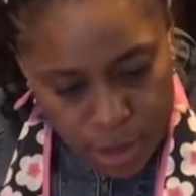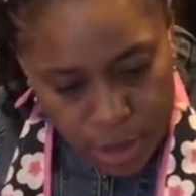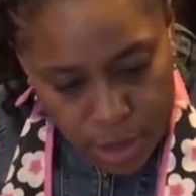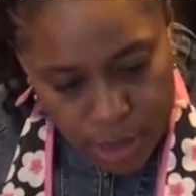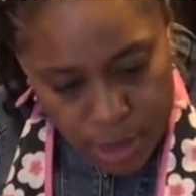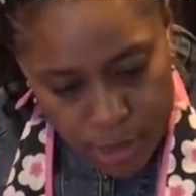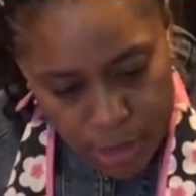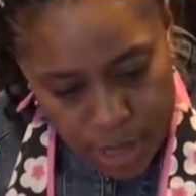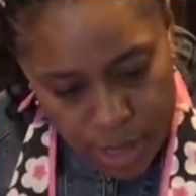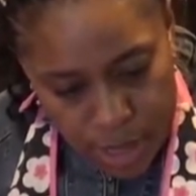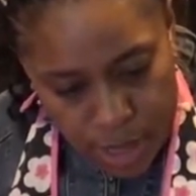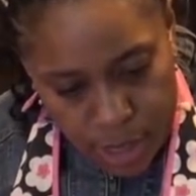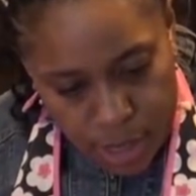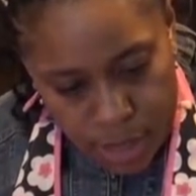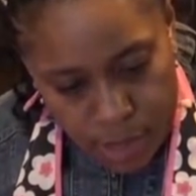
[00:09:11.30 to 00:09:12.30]
Alright, so that
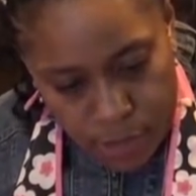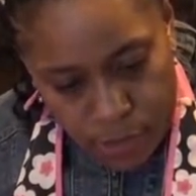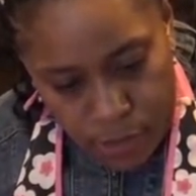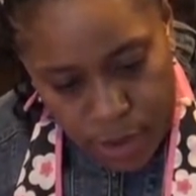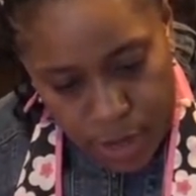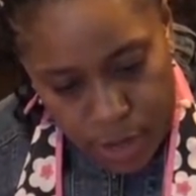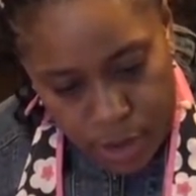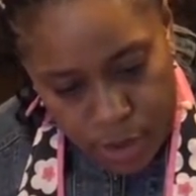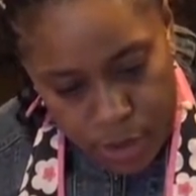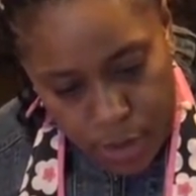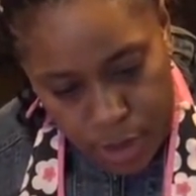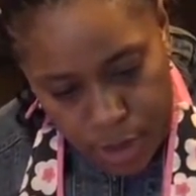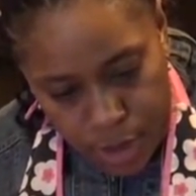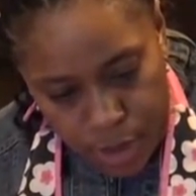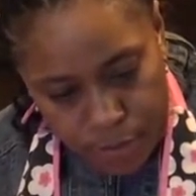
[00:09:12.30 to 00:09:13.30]
is right at a
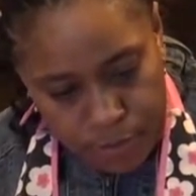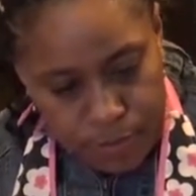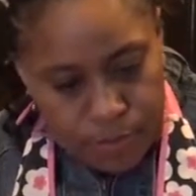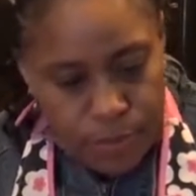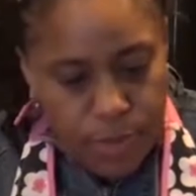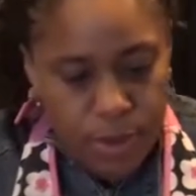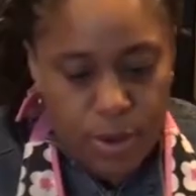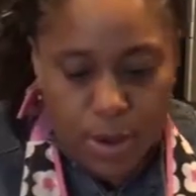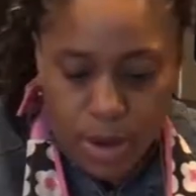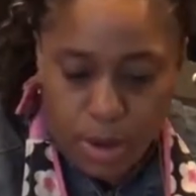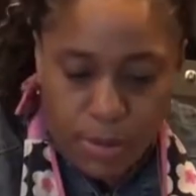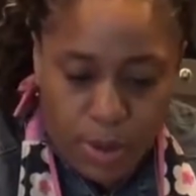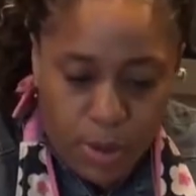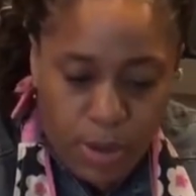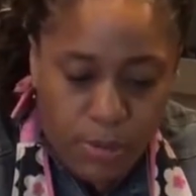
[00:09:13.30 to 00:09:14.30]
1/4 cup.
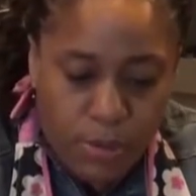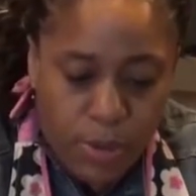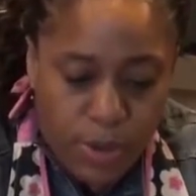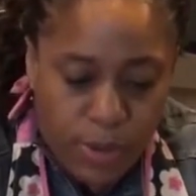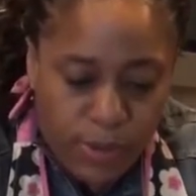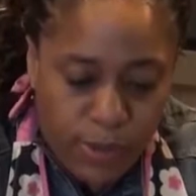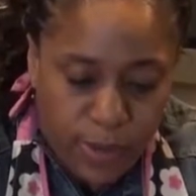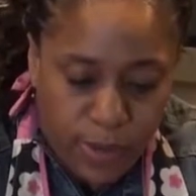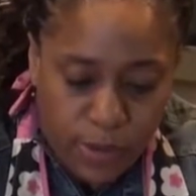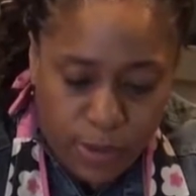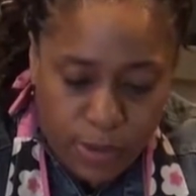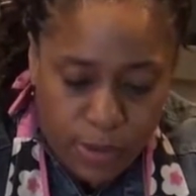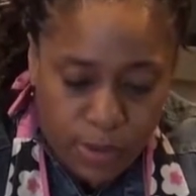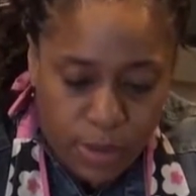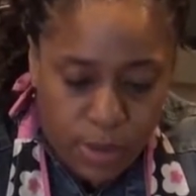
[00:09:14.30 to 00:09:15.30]
Alright, I'm going to go ahead and pour this into
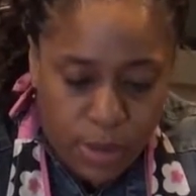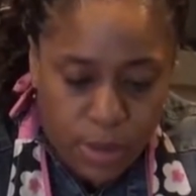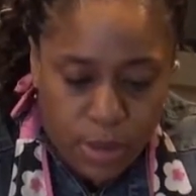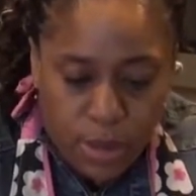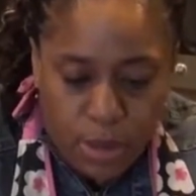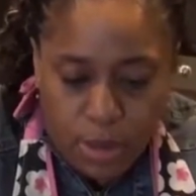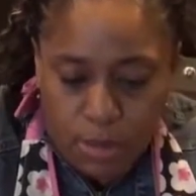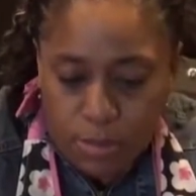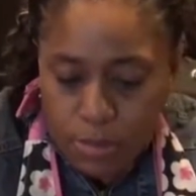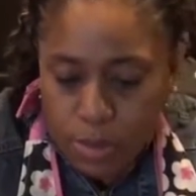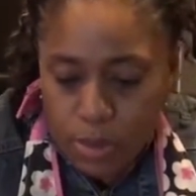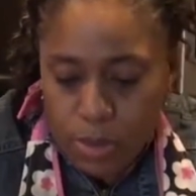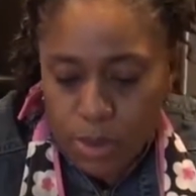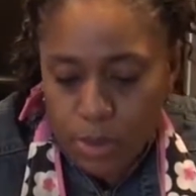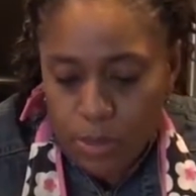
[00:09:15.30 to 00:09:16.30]
the
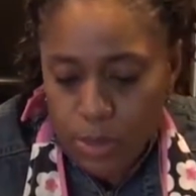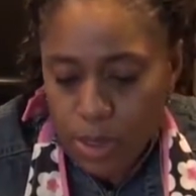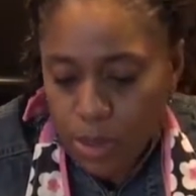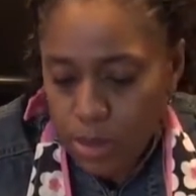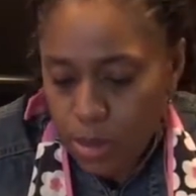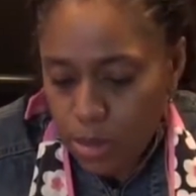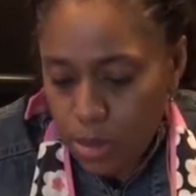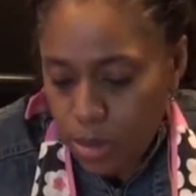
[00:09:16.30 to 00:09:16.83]
bowl as well.